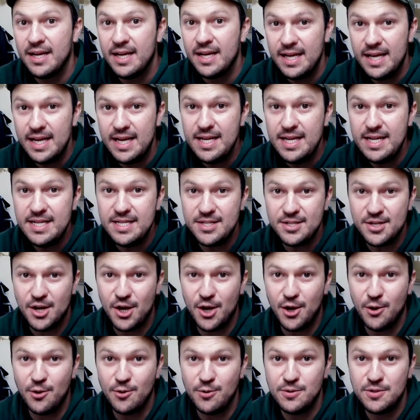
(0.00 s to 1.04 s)
East
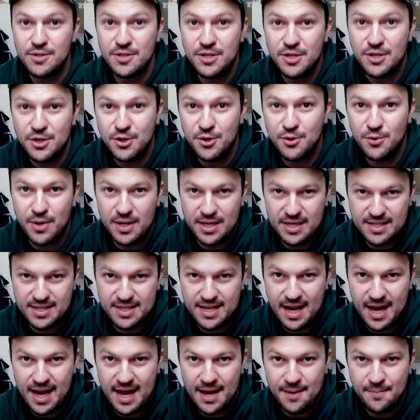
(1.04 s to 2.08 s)
Coast US
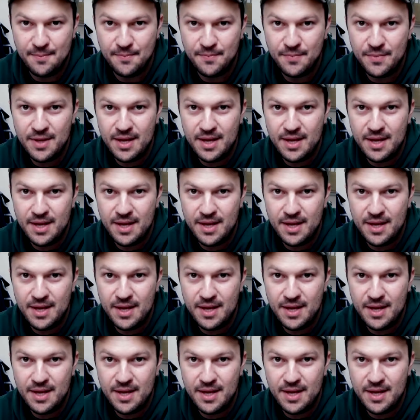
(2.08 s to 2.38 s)
time.